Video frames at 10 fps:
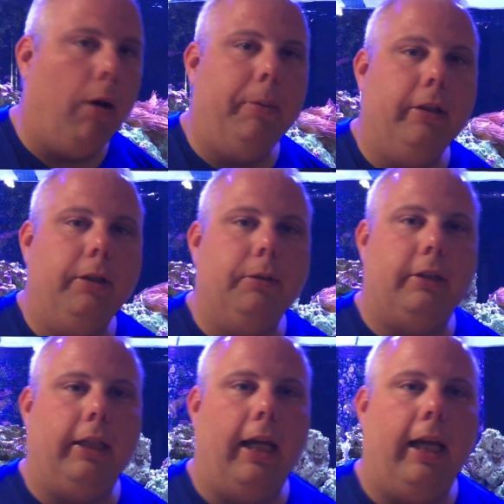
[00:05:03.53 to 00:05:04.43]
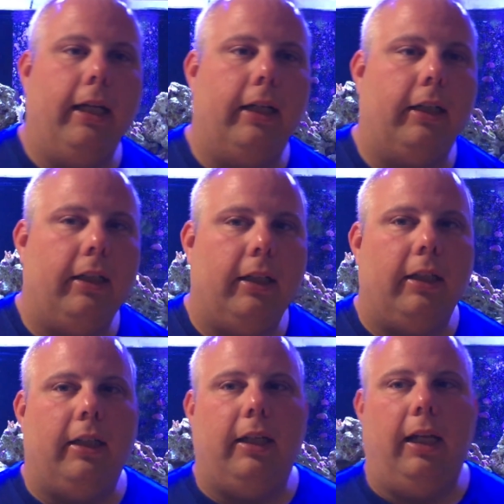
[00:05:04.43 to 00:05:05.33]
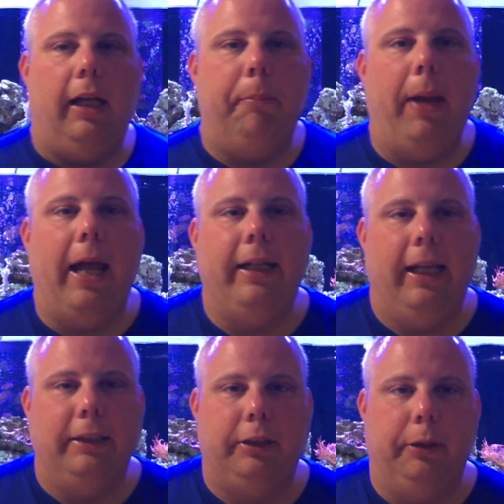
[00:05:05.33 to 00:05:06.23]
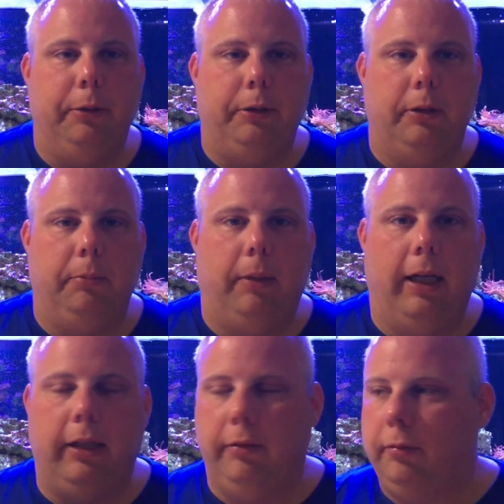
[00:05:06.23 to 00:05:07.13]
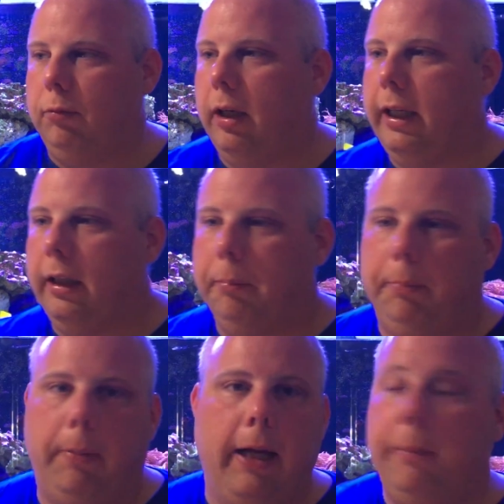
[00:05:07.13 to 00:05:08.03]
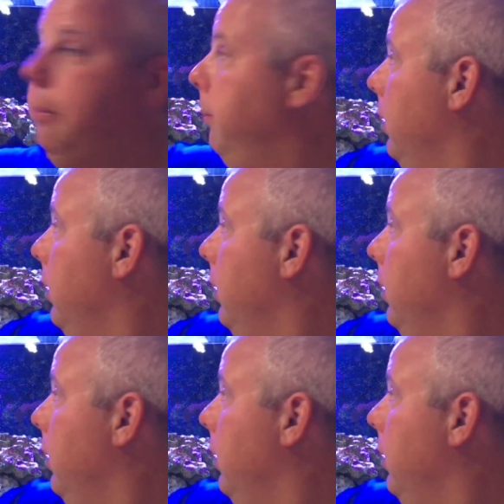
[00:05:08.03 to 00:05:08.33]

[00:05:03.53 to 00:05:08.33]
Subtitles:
I've been using a Band-Aid solution by running a pipe